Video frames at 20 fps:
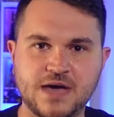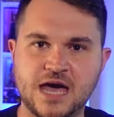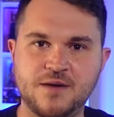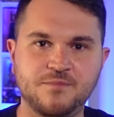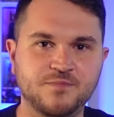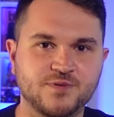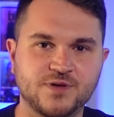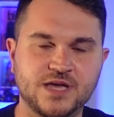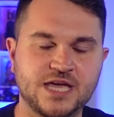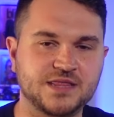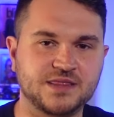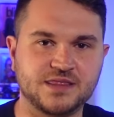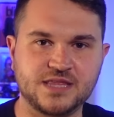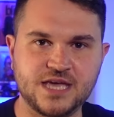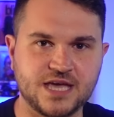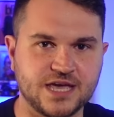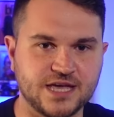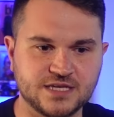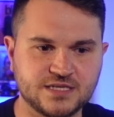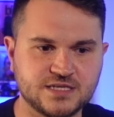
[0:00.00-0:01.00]
map in
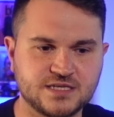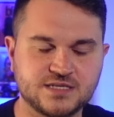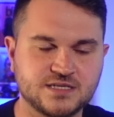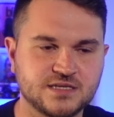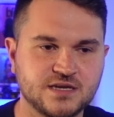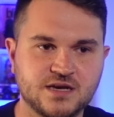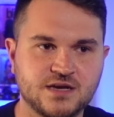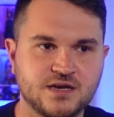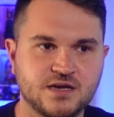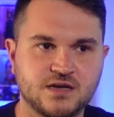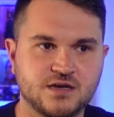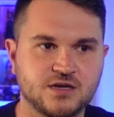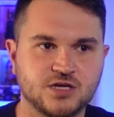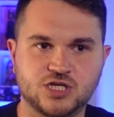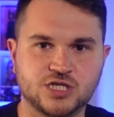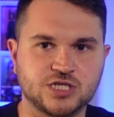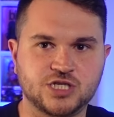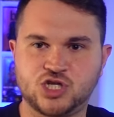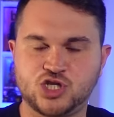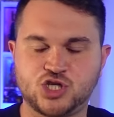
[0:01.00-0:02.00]
this
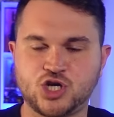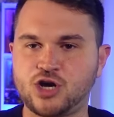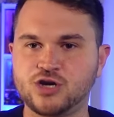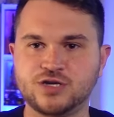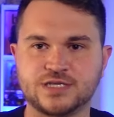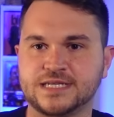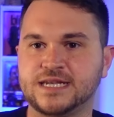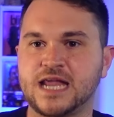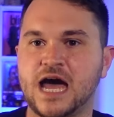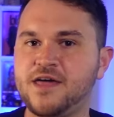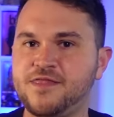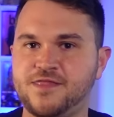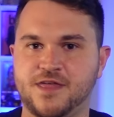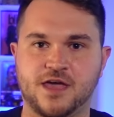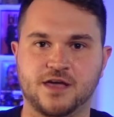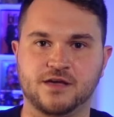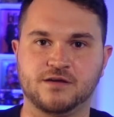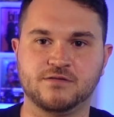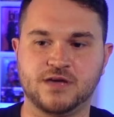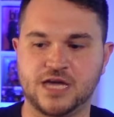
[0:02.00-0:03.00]
just shows
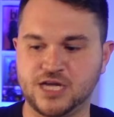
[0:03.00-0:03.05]
nothing.